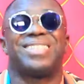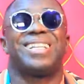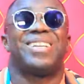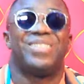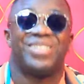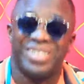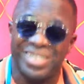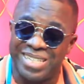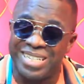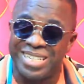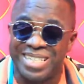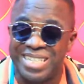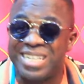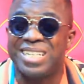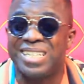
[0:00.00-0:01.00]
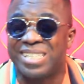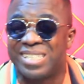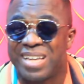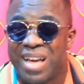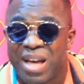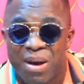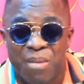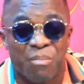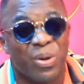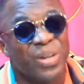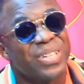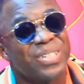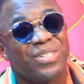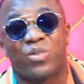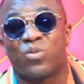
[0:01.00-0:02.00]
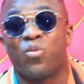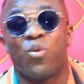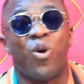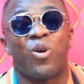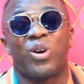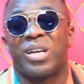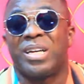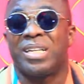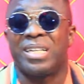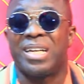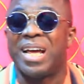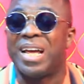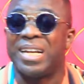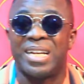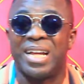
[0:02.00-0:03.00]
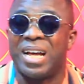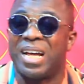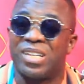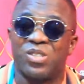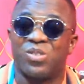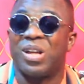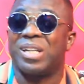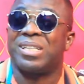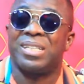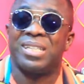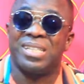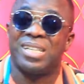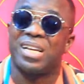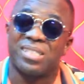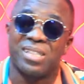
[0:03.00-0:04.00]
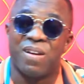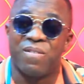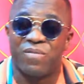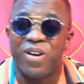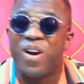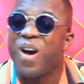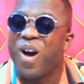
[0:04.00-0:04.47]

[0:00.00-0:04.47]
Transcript: Then you see these models walking and strutting their stuff